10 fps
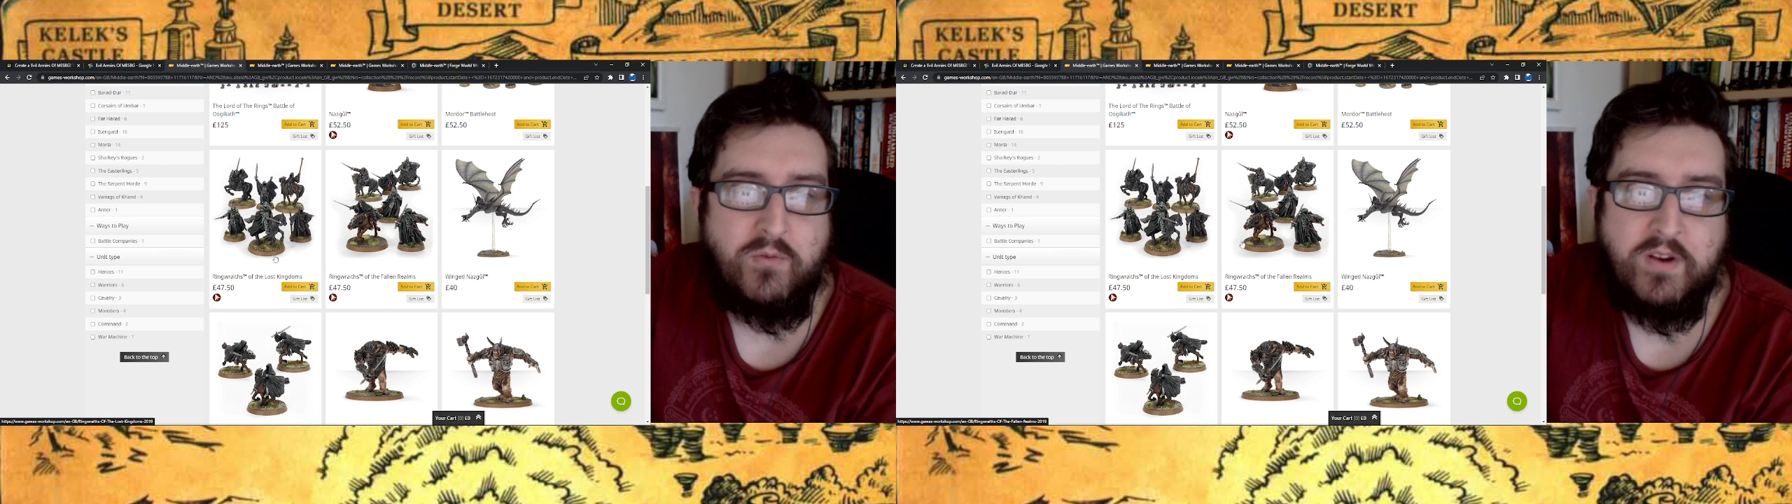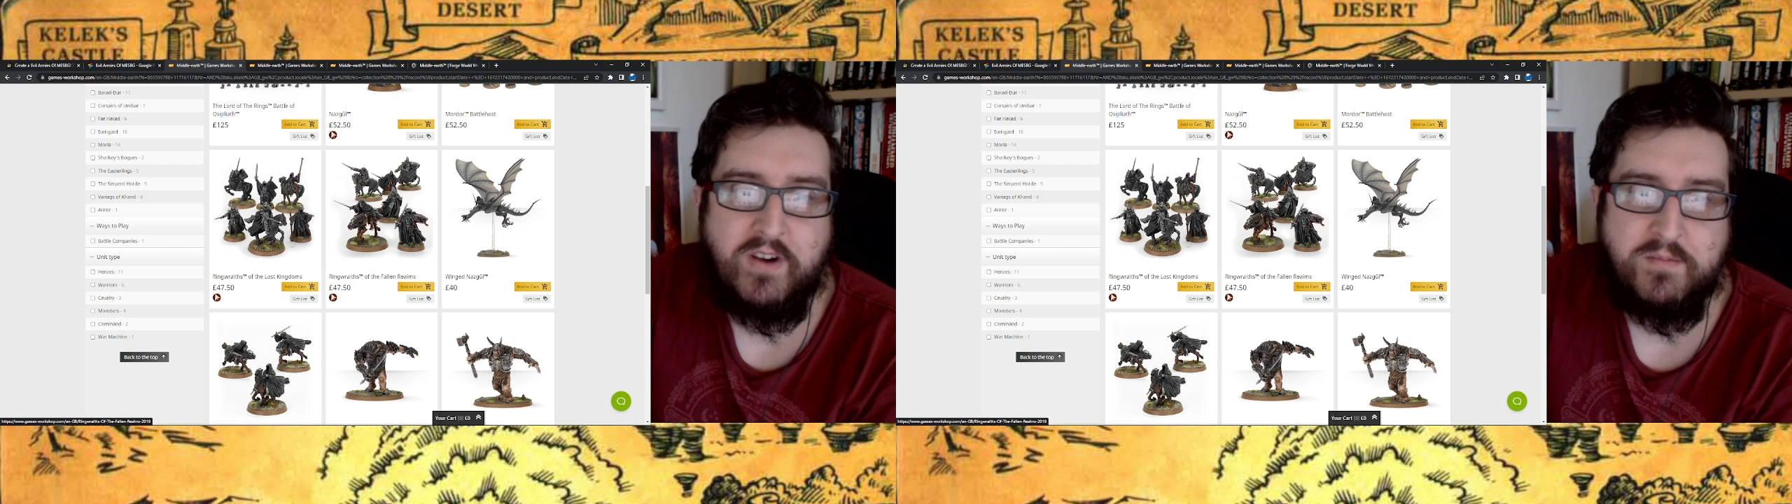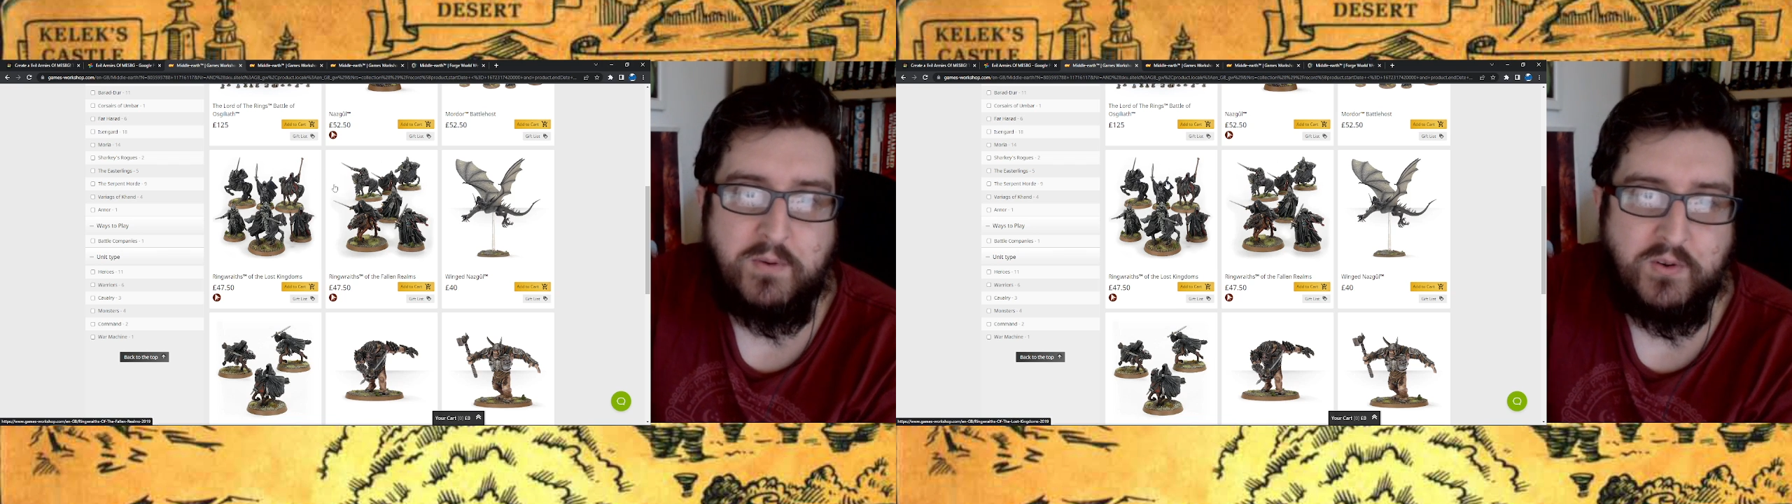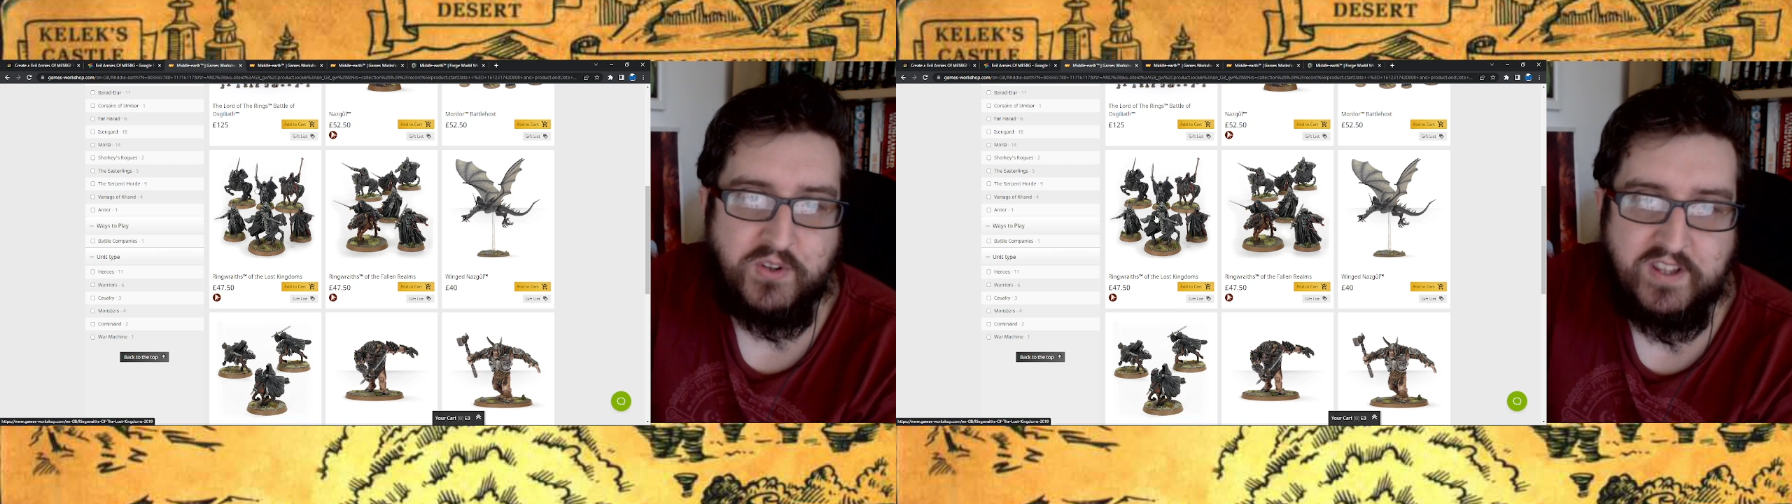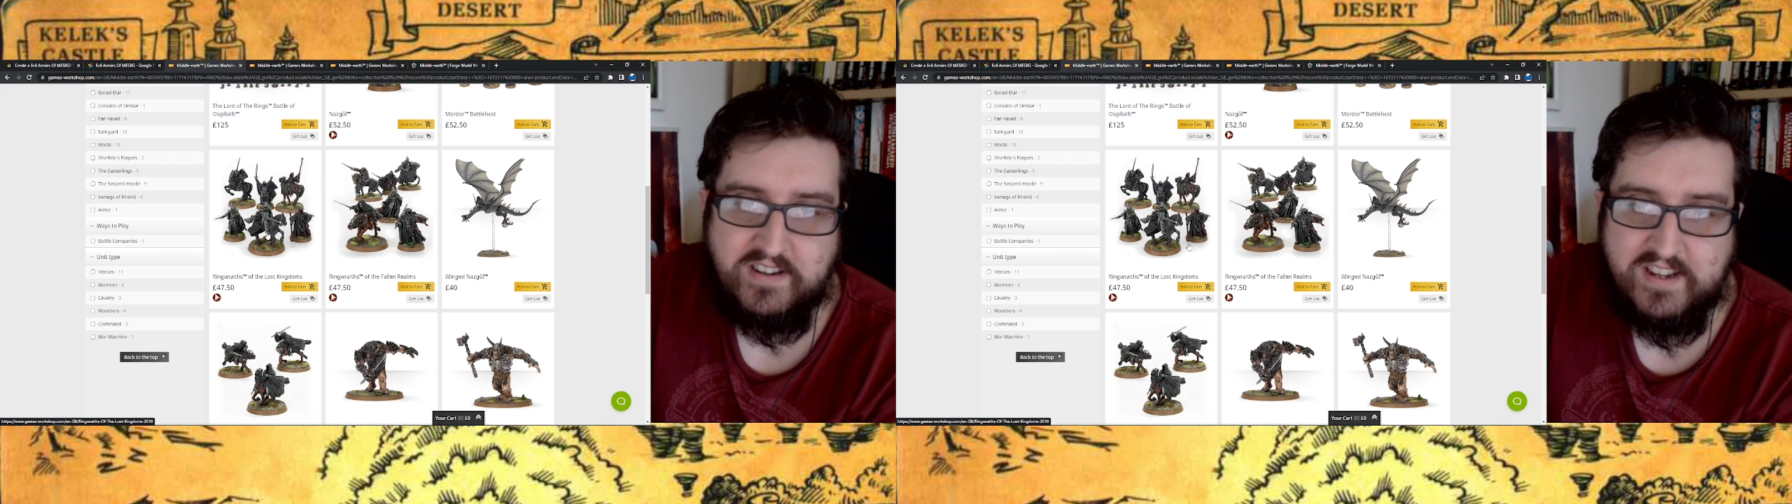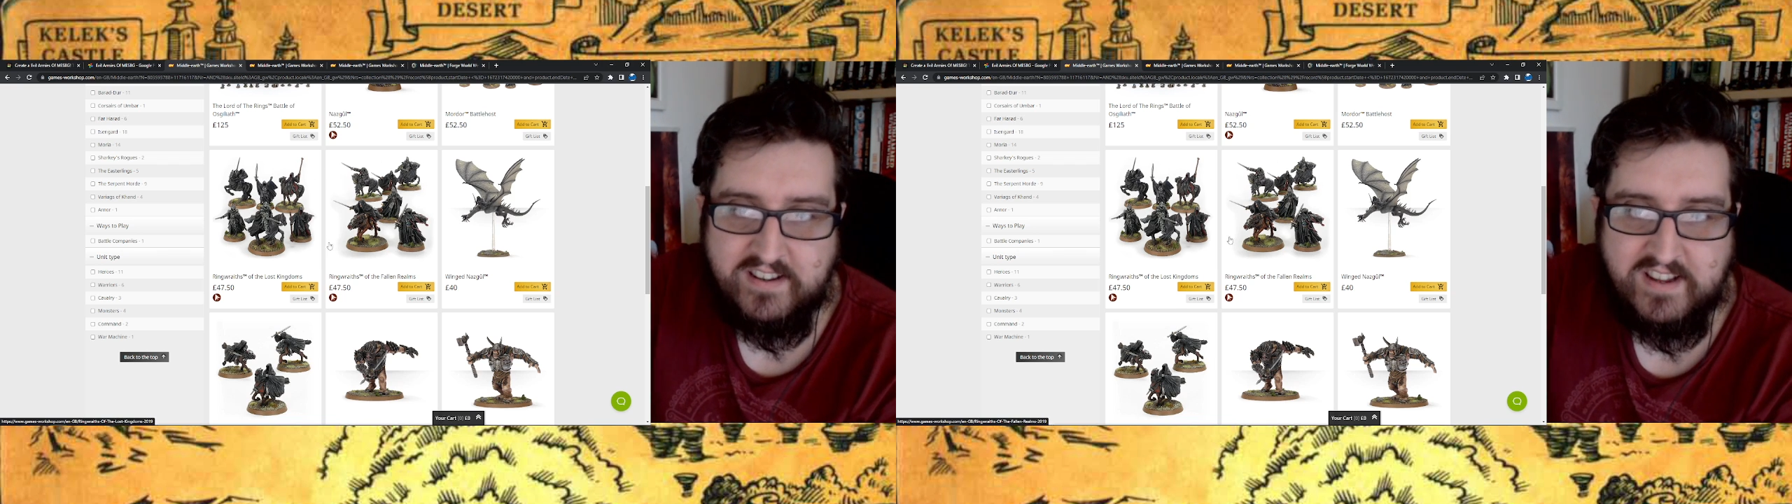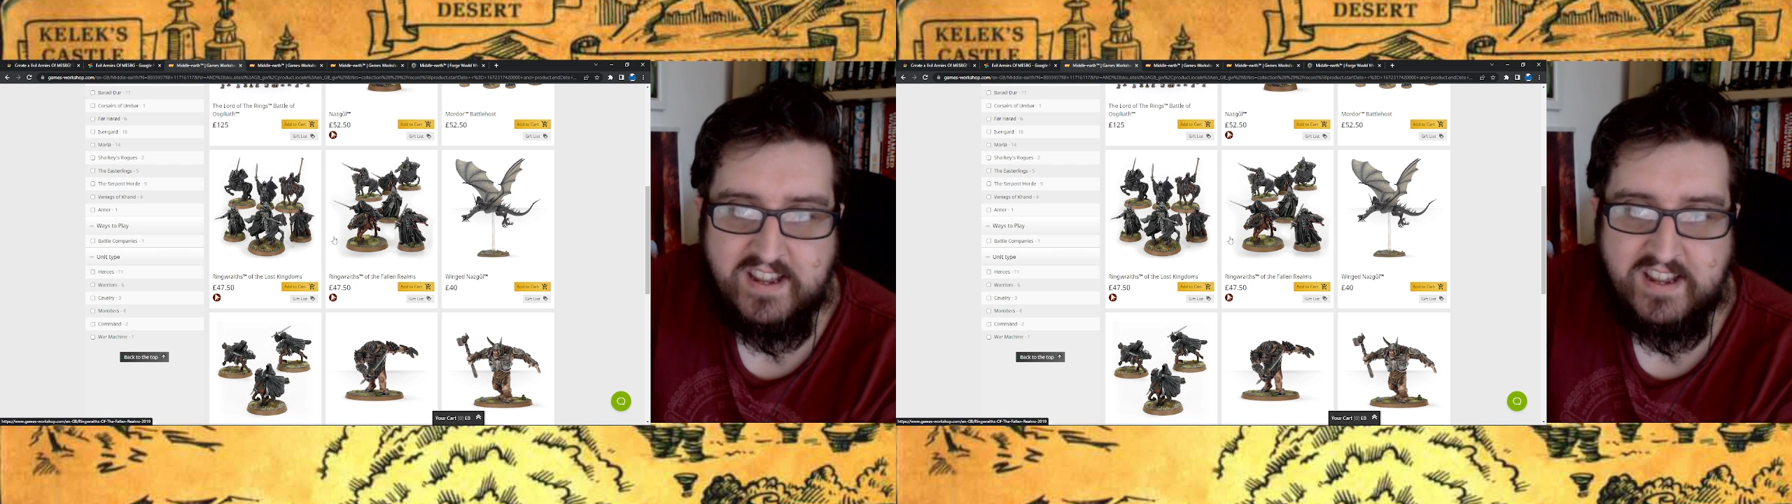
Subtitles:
ring wraith models they did,